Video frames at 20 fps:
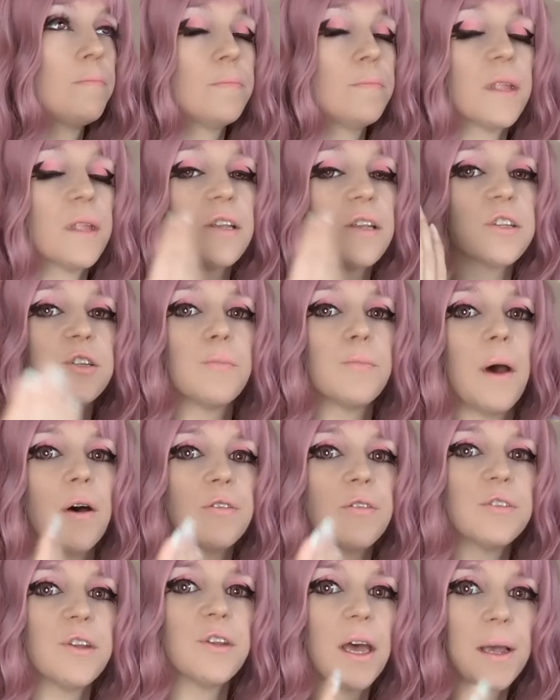It
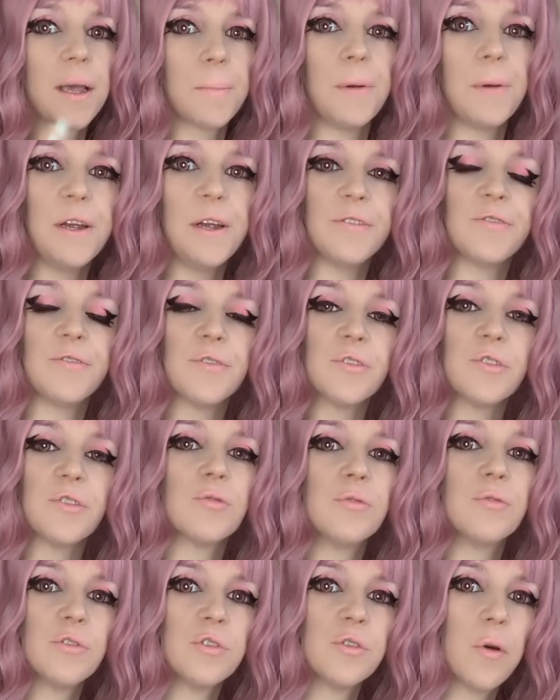smells like peach as
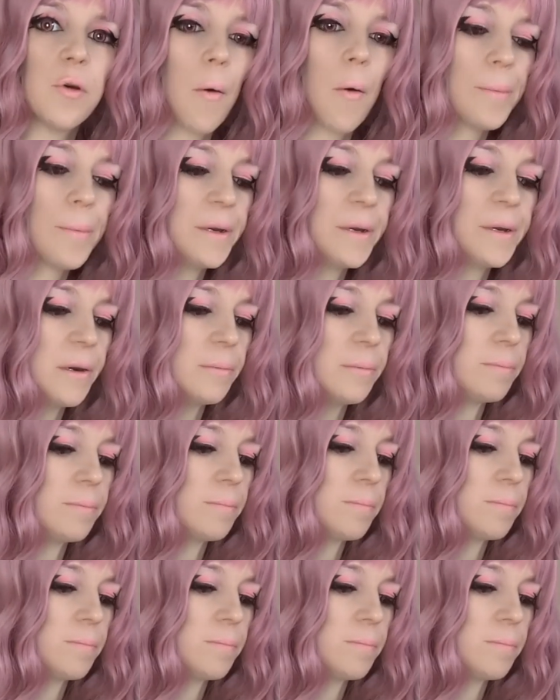soon as you open it.